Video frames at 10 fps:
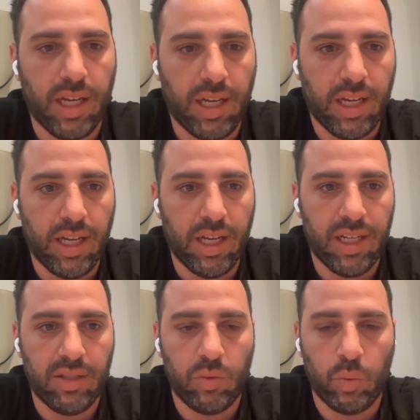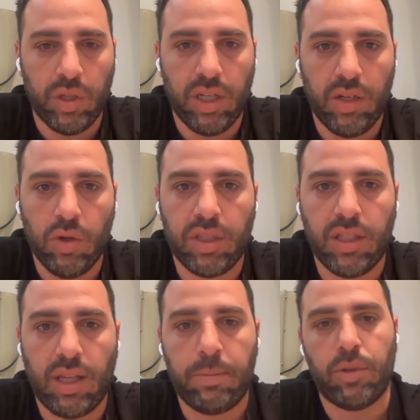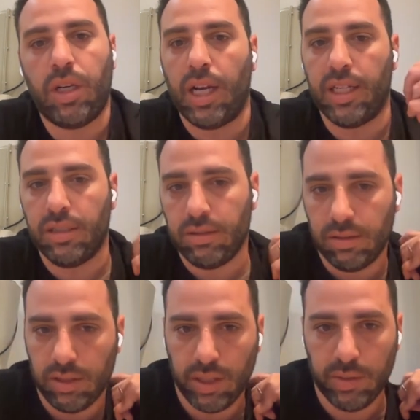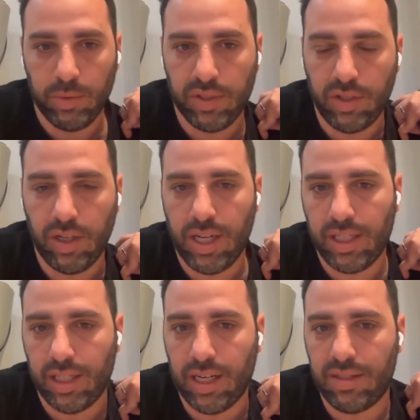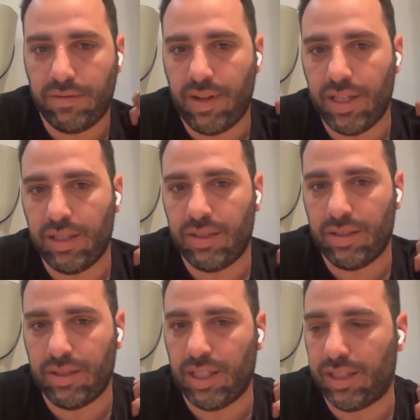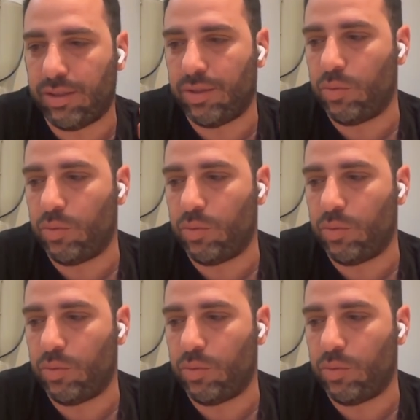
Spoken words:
And we looked it up online and we saw like, let's find like,